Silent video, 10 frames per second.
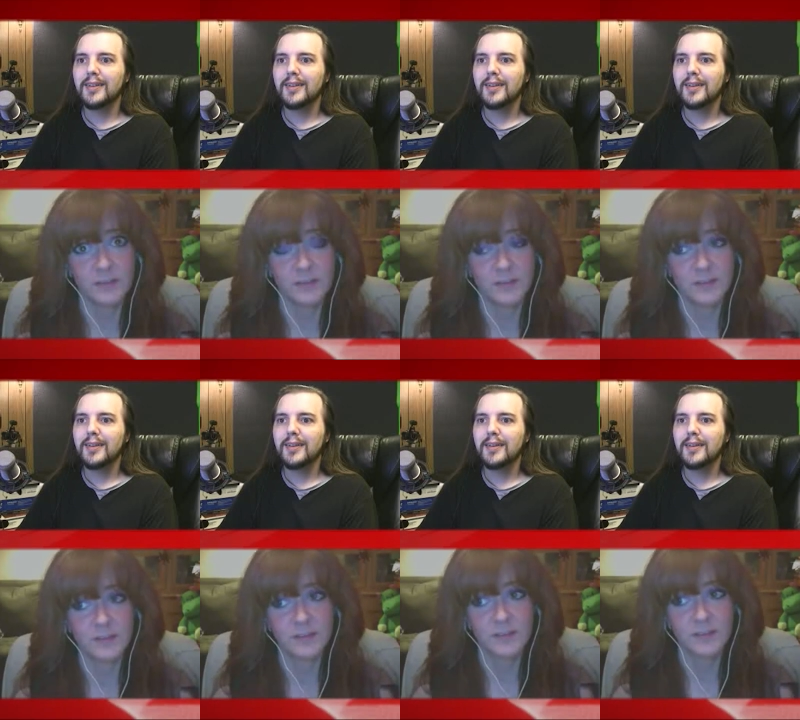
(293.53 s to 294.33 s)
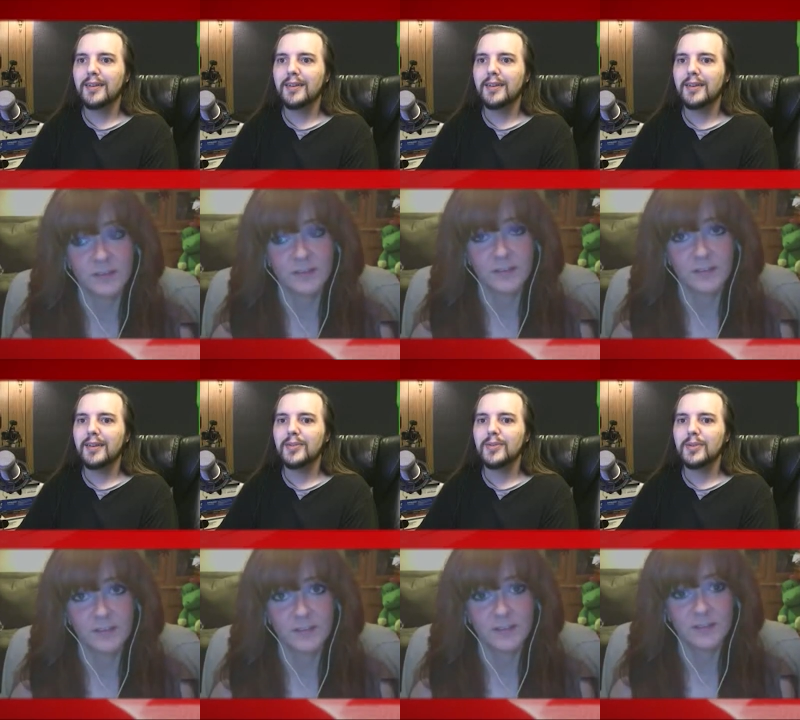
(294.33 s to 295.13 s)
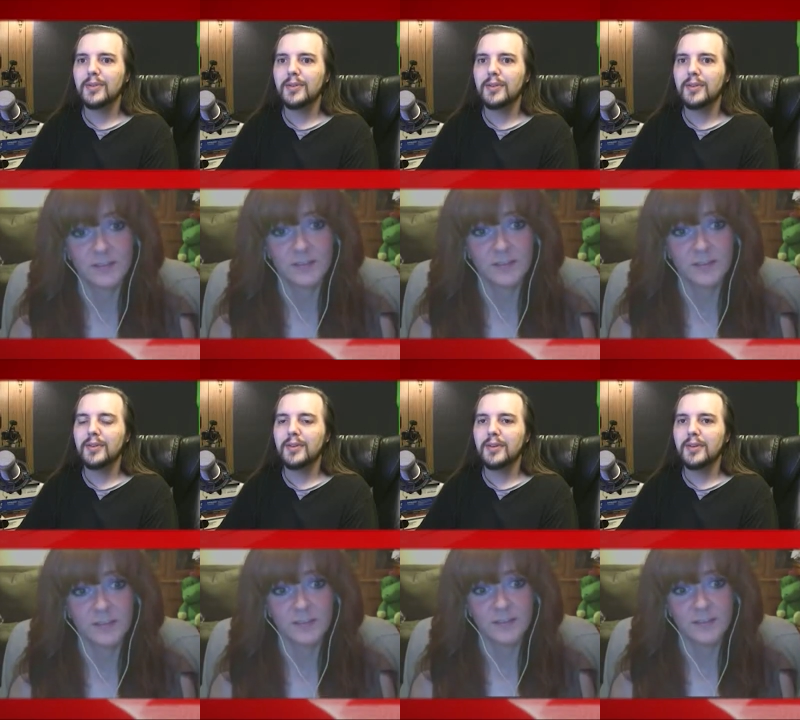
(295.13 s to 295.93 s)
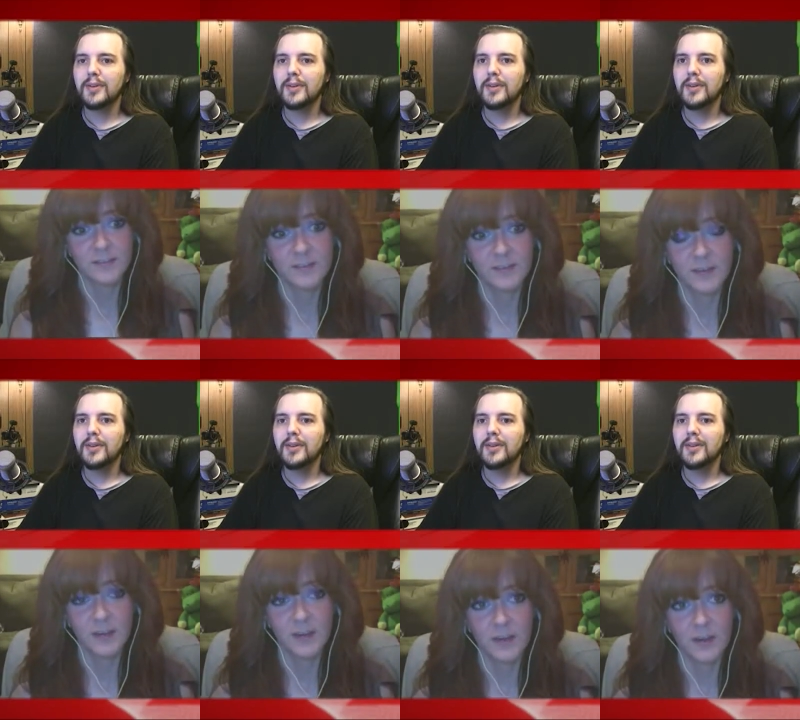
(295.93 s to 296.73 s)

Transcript: No one is speaking in this clip.